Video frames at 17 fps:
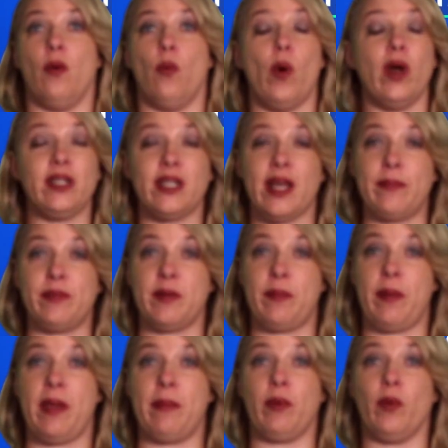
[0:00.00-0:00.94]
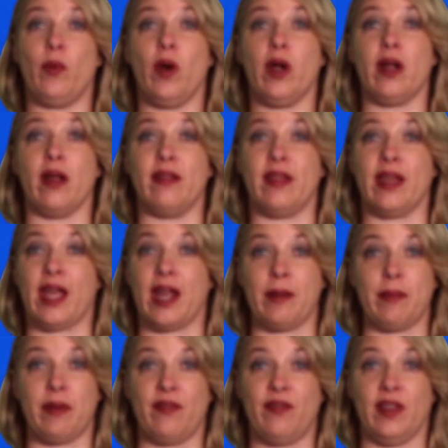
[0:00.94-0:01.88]
What types of paperwork are they going
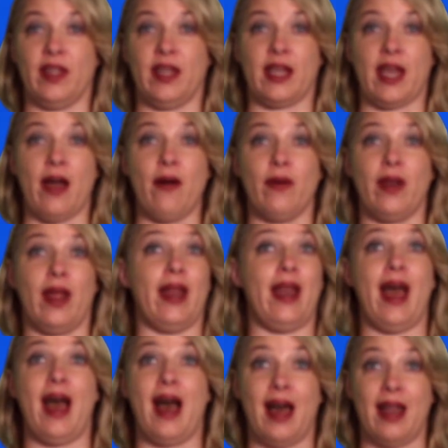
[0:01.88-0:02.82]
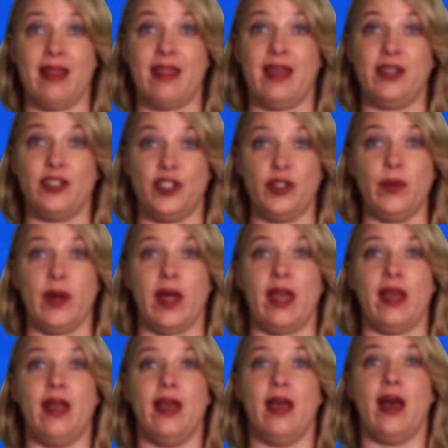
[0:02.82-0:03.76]
to be filling out, and how do they do it?